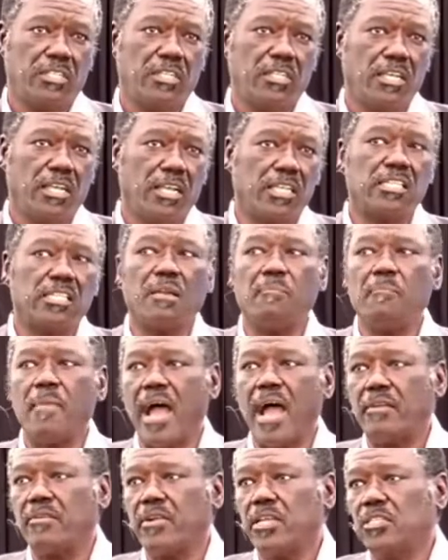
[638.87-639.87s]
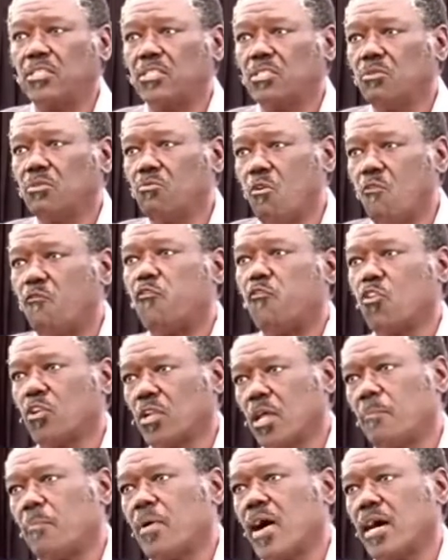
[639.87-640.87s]
and your marriage will fall
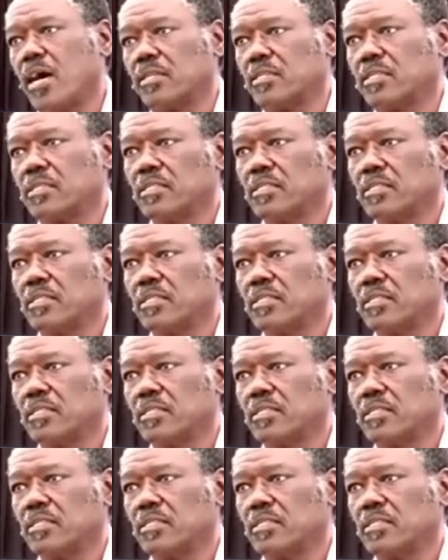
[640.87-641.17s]
apart.